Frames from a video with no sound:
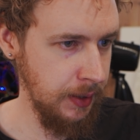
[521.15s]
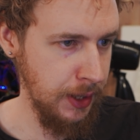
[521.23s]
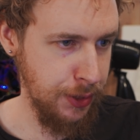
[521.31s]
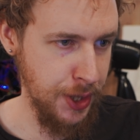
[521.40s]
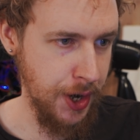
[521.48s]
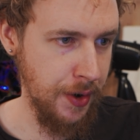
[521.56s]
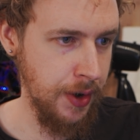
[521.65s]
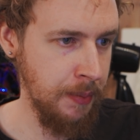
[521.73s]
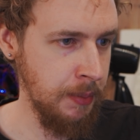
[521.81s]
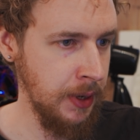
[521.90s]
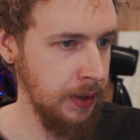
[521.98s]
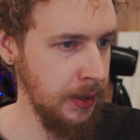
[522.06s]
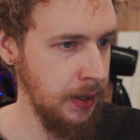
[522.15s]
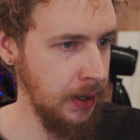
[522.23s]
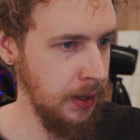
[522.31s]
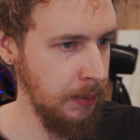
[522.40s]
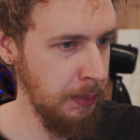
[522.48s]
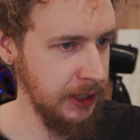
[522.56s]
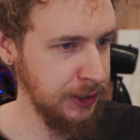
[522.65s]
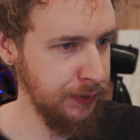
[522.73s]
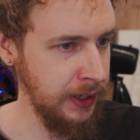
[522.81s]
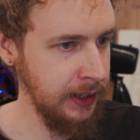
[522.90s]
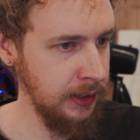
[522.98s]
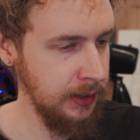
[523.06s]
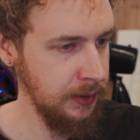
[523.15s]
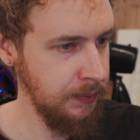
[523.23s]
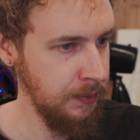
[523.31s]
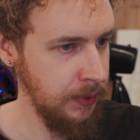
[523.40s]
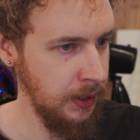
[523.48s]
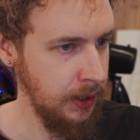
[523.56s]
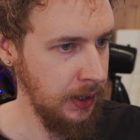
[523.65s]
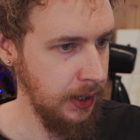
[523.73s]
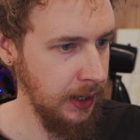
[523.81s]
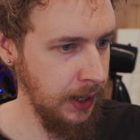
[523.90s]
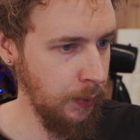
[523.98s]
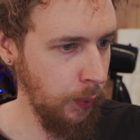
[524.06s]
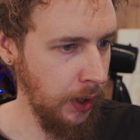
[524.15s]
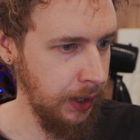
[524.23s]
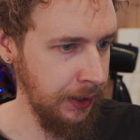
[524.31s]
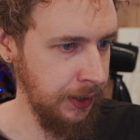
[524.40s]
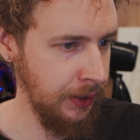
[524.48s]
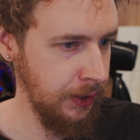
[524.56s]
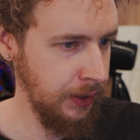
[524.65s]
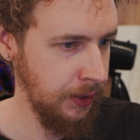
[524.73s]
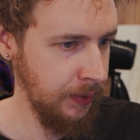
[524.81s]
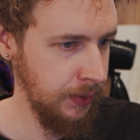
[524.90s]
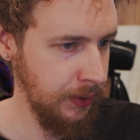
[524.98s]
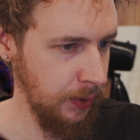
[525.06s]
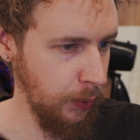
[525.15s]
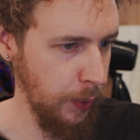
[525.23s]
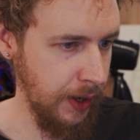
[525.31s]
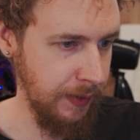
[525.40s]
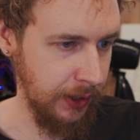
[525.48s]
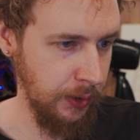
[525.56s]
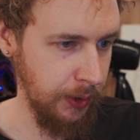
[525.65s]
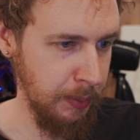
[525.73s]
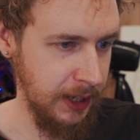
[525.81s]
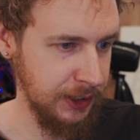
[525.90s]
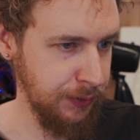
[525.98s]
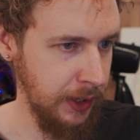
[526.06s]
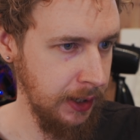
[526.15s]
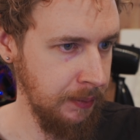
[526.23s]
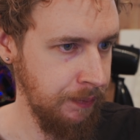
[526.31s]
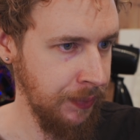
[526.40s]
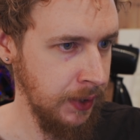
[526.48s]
Ethereum batch file and one Ravencoin batch file.